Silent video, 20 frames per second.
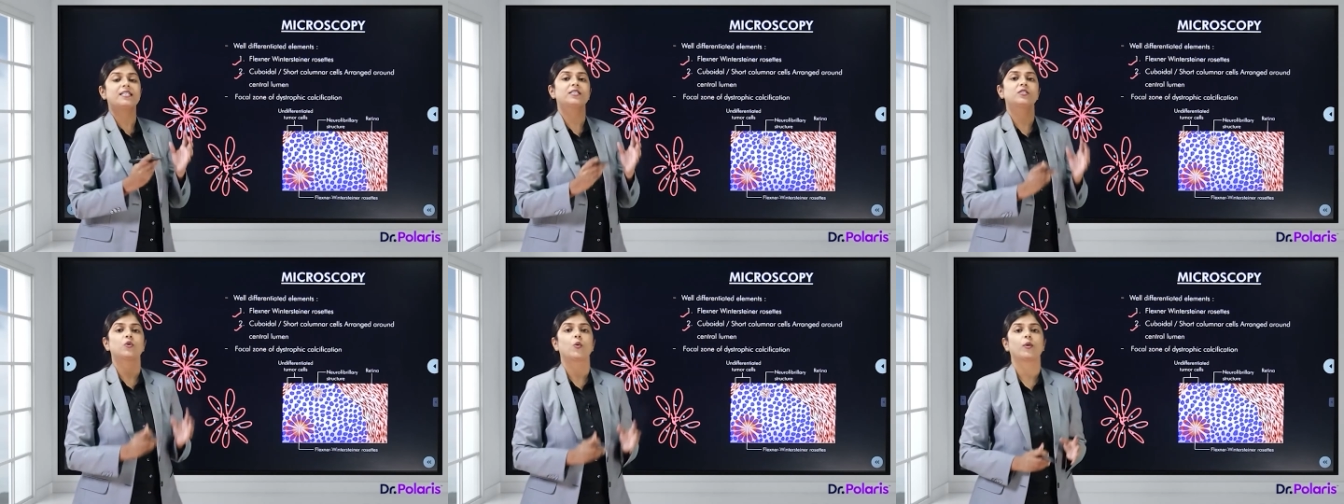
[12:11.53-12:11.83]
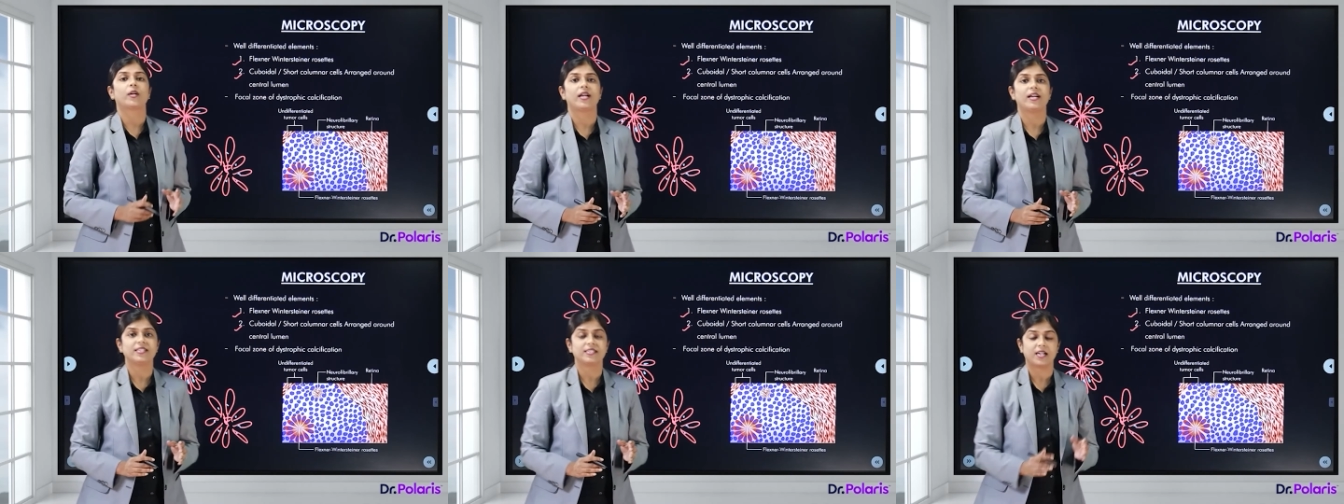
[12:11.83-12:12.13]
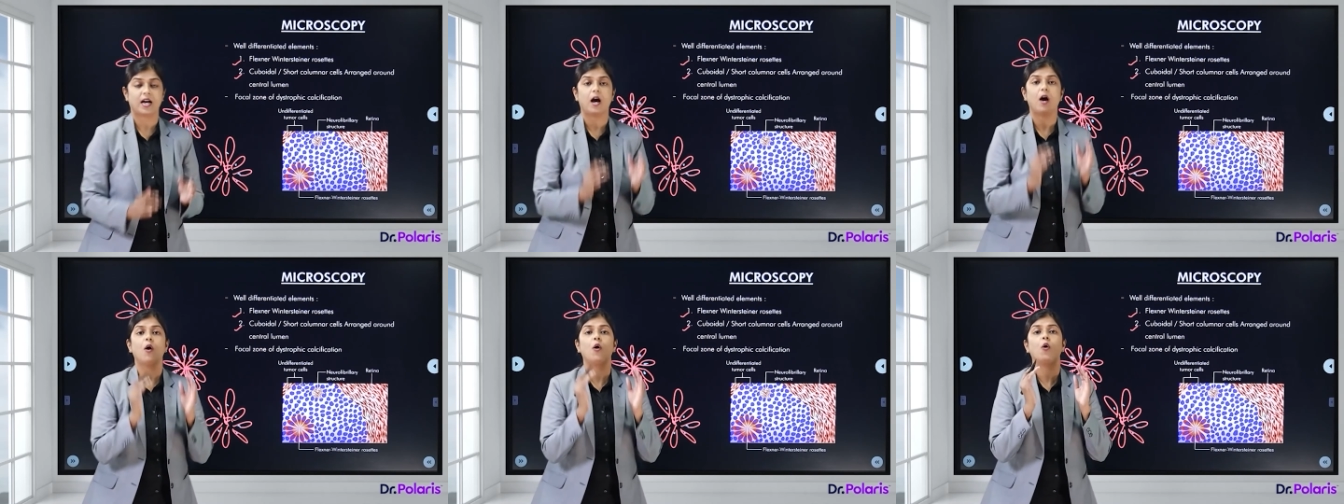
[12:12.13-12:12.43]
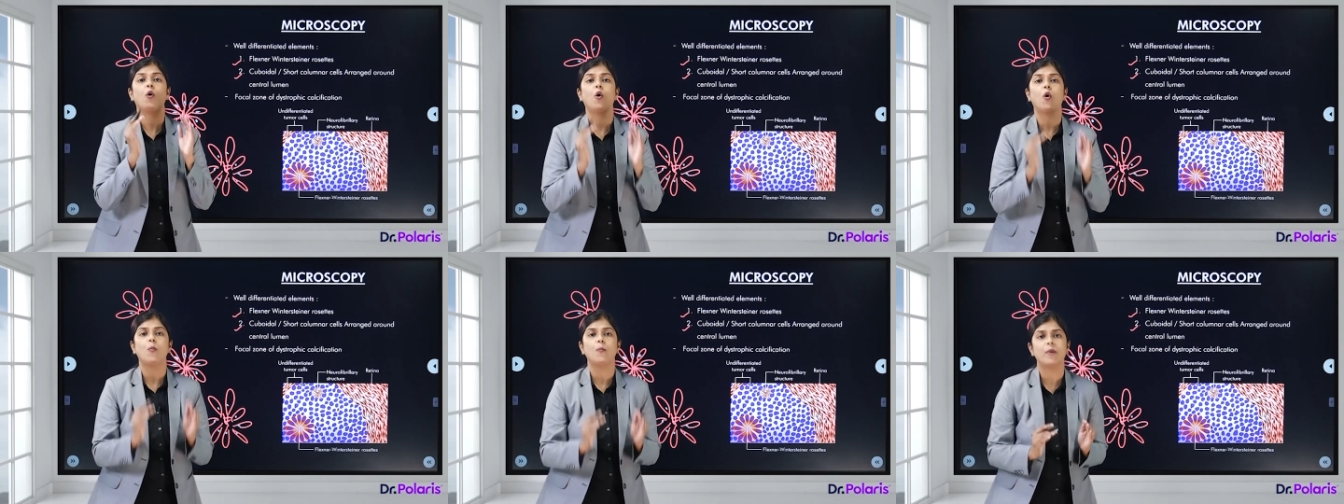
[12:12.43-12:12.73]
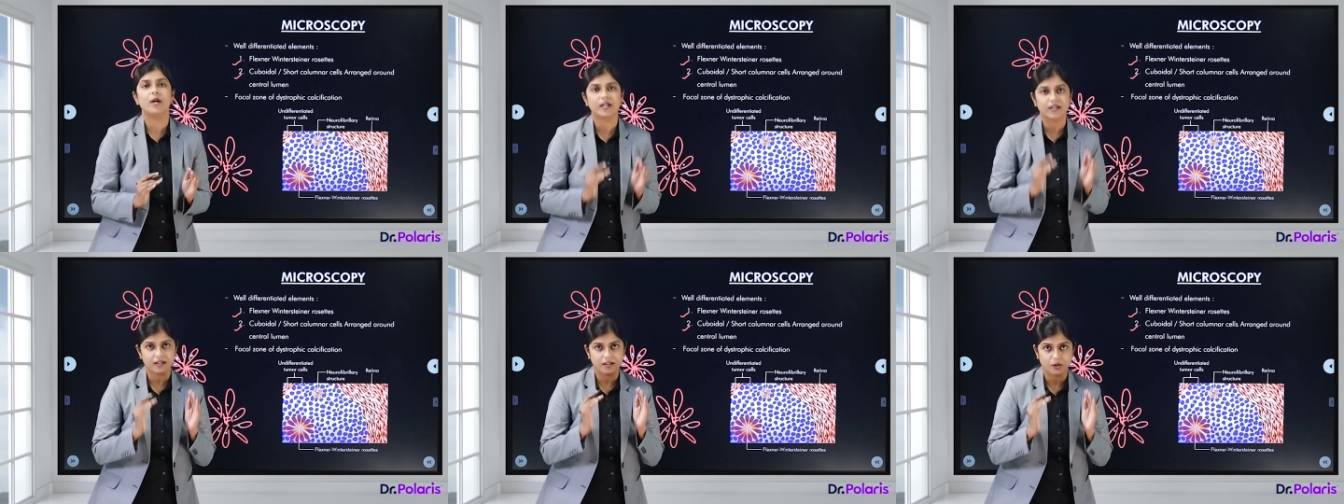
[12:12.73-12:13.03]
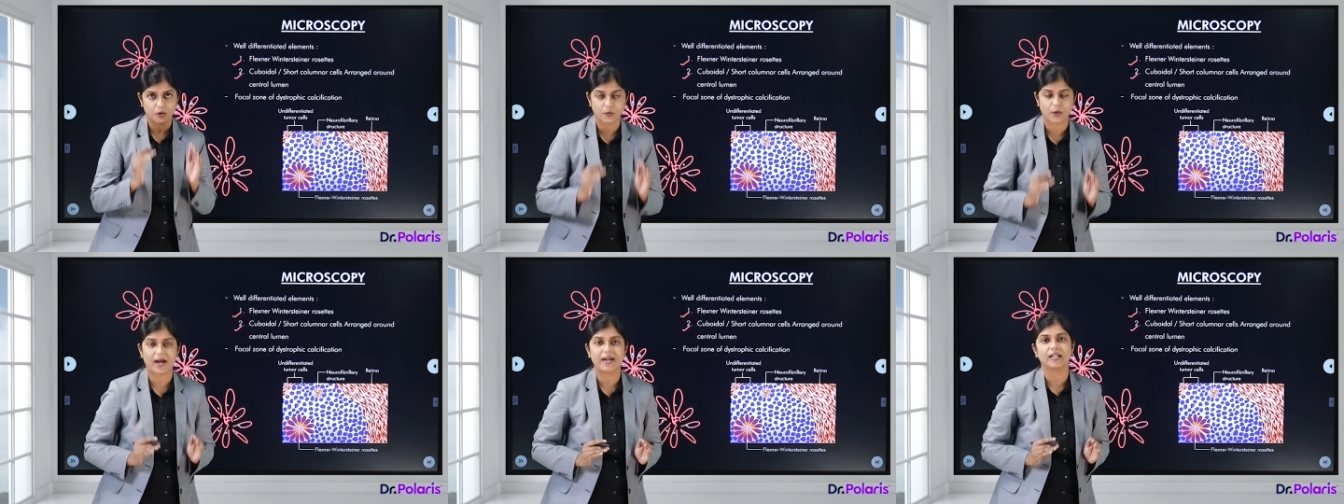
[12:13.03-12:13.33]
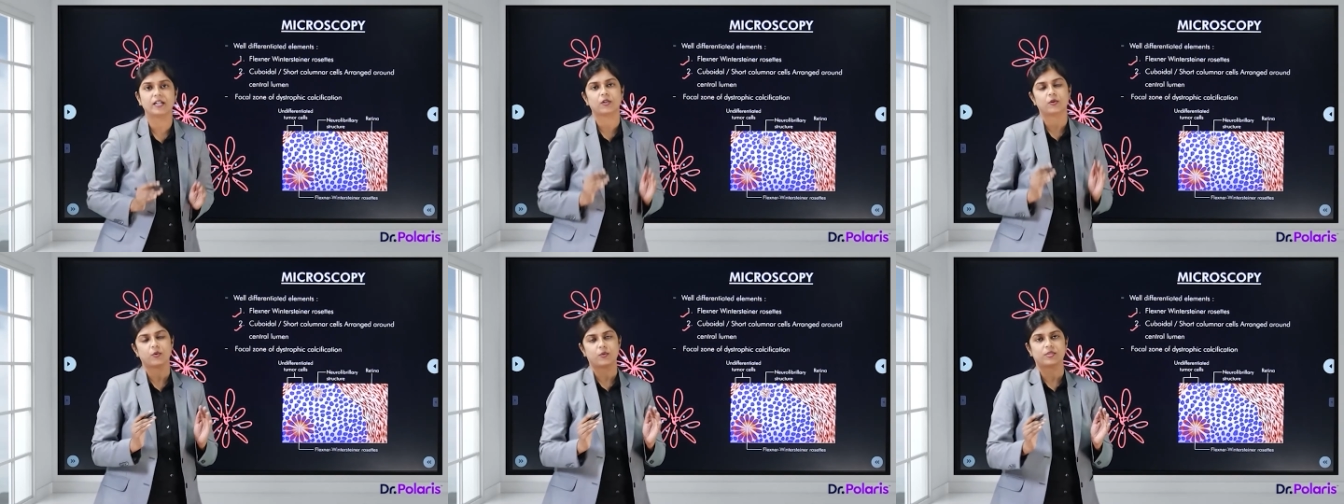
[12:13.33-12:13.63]
is known as a Homer
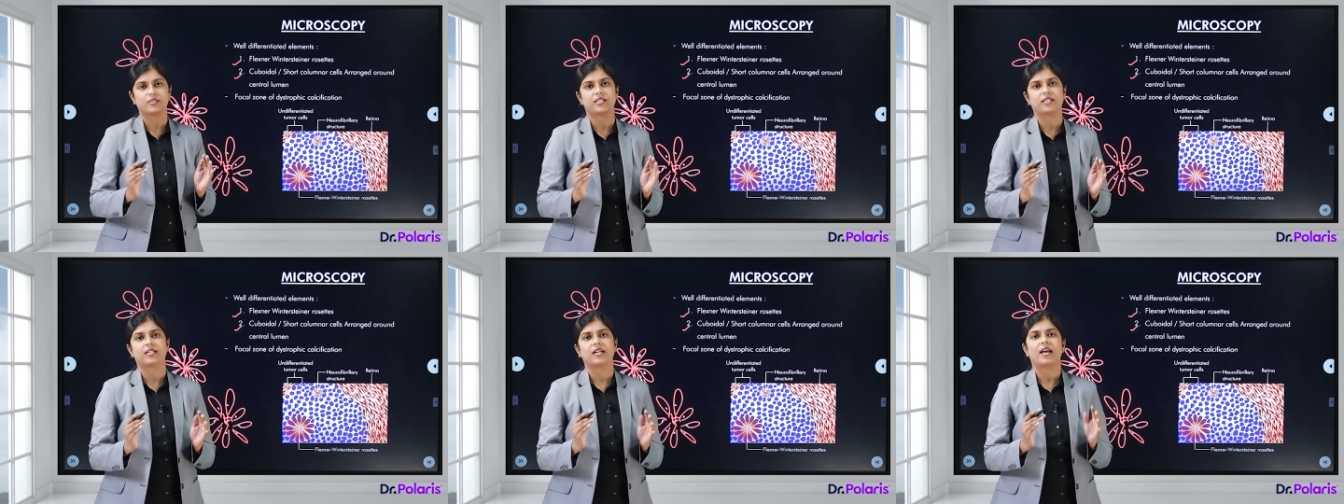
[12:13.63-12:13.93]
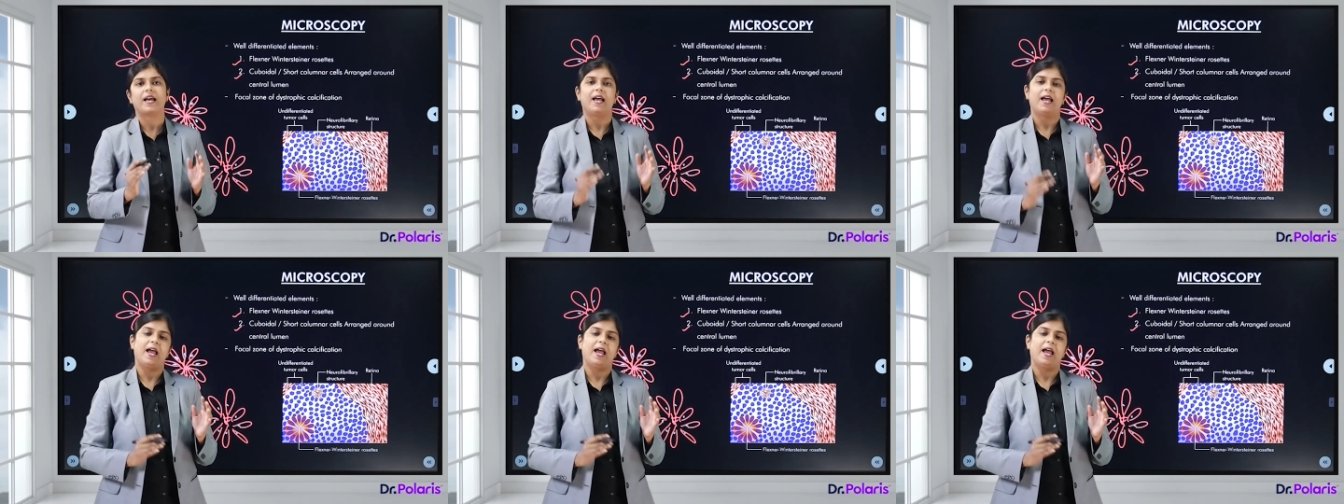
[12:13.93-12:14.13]
Wright rosette